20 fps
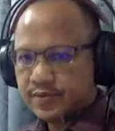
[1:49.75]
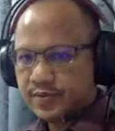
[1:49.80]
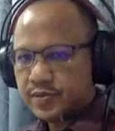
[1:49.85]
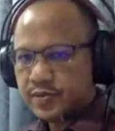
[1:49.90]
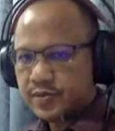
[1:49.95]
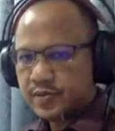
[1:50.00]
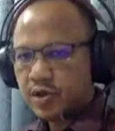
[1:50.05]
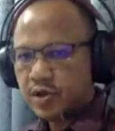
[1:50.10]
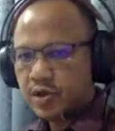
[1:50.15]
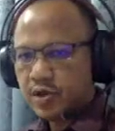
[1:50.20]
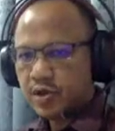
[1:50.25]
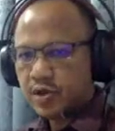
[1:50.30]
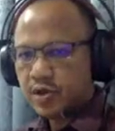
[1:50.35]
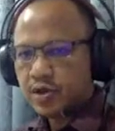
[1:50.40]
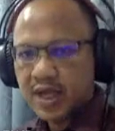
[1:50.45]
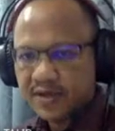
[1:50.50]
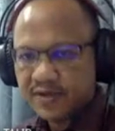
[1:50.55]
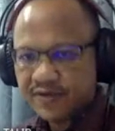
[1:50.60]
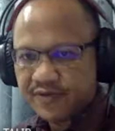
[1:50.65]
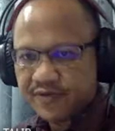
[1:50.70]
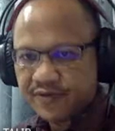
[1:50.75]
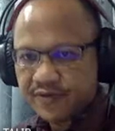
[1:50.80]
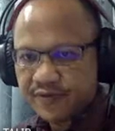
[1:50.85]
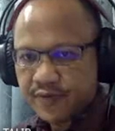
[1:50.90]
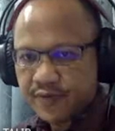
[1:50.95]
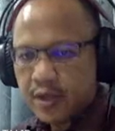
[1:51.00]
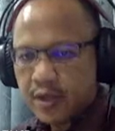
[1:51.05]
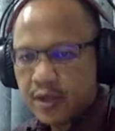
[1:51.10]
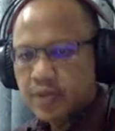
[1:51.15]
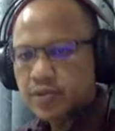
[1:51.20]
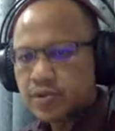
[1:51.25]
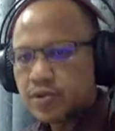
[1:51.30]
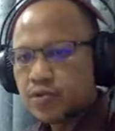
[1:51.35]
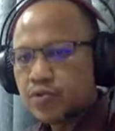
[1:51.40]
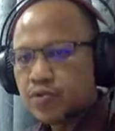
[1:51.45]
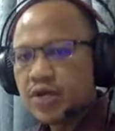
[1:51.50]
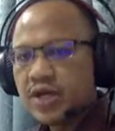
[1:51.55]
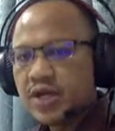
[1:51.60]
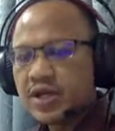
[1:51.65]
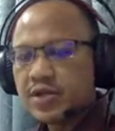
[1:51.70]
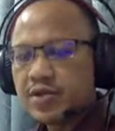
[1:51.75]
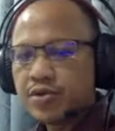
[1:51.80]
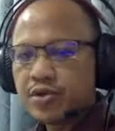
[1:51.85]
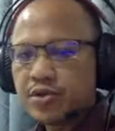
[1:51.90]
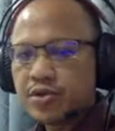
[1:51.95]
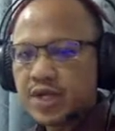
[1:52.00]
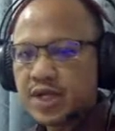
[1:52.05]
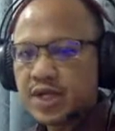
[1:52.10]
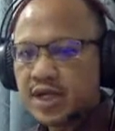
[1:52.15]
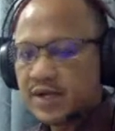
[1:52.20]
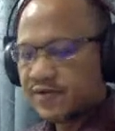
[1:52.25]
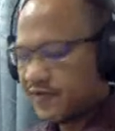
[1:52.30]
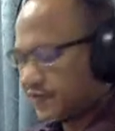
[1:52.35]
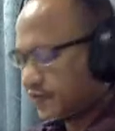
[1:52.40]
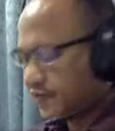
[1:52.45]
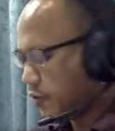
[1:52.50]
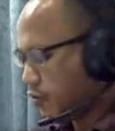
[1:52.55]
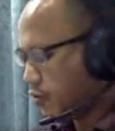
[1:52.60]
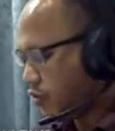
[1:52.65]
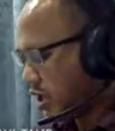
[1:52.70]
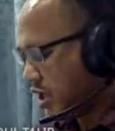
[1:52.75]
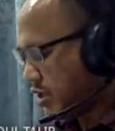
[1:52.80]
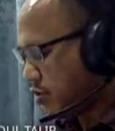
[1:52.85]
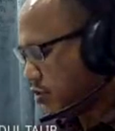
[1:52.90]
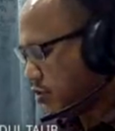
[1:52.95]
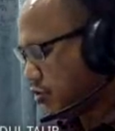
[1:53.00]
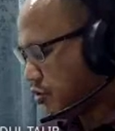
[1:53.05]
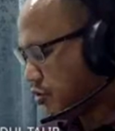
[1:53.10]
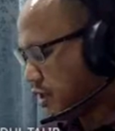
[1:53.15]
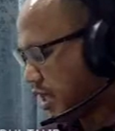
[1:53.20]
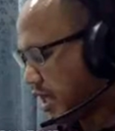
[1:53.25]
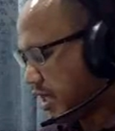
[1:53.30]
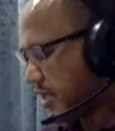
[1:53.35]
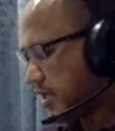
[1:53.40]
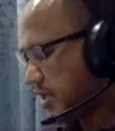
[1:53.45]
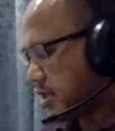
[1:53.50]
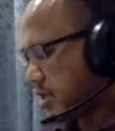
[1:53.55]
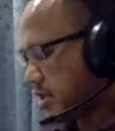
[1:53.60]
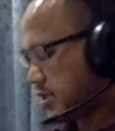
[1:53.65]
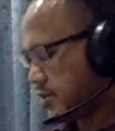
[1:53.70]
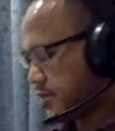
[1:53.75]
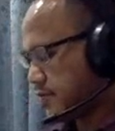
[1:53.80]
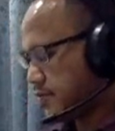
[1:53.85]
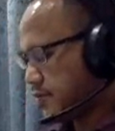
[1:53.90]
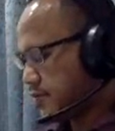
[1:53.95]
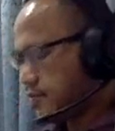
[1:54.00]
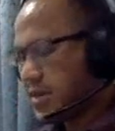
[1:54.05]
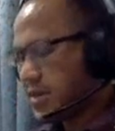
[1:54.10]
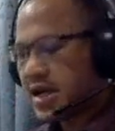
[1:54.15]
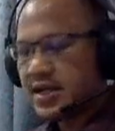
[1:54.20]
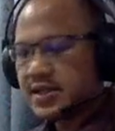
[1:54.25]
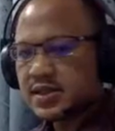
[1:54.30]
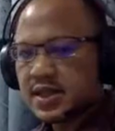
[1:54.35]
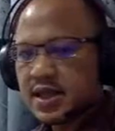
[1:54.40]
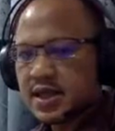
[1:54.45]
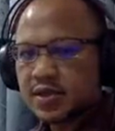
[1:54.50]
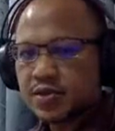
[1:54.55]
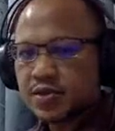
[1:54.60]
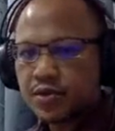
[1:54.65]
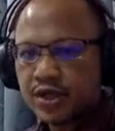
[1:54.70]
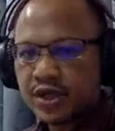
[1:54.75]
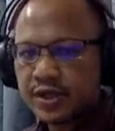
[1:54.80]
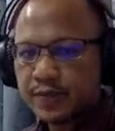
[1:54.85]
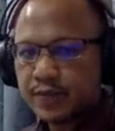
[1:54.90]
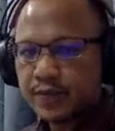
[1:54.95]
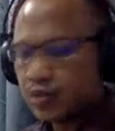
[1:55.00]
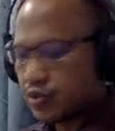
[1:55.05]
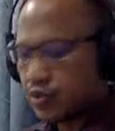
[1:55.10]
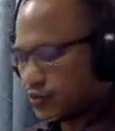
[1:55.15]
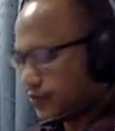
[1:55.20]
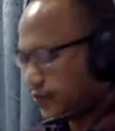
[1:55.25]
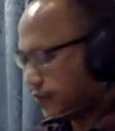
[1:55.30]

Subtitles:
or you love. So what do you love or what do you like? Madza tuhibbu.